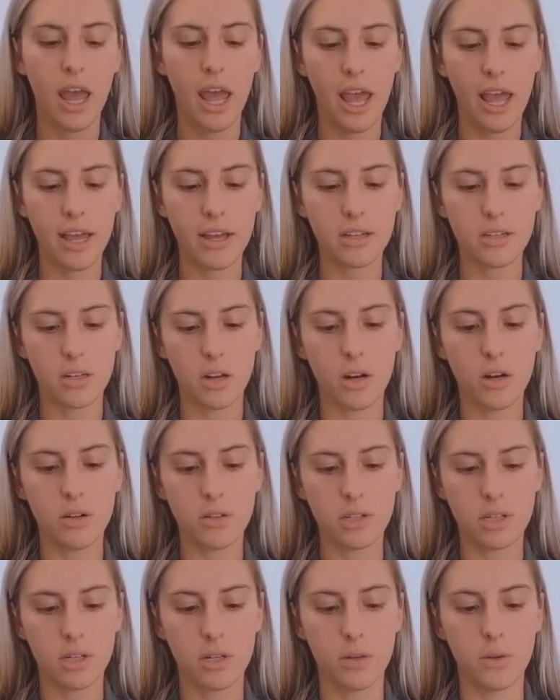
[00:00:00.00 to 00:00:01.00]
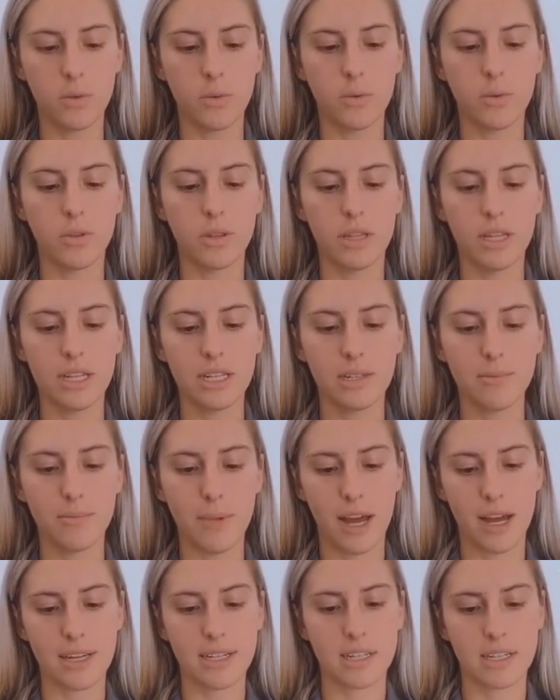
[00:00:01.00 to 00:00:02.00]
And also, this
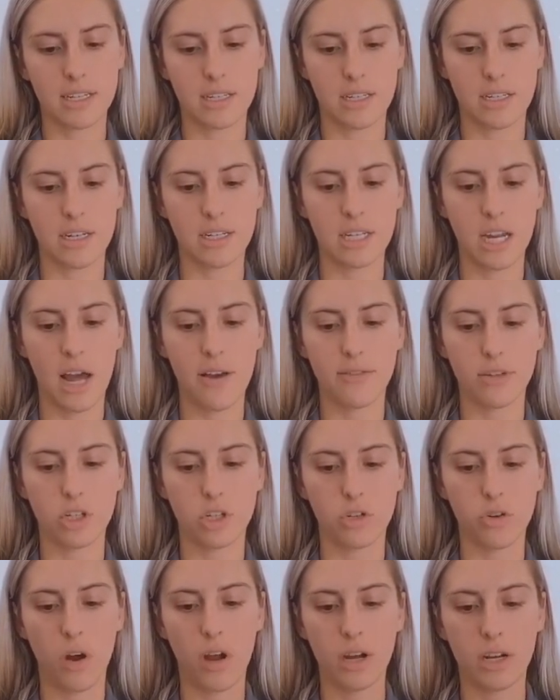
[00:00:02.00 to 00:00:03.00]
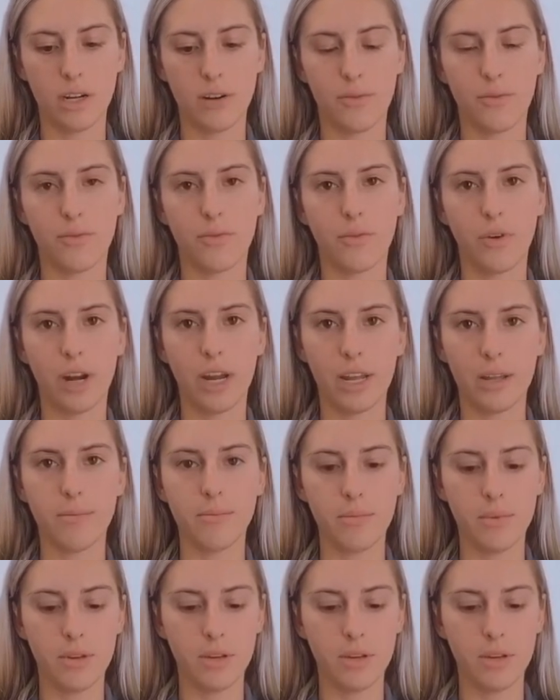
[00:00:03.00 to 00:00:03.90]
mask doesn't have a strong enough frame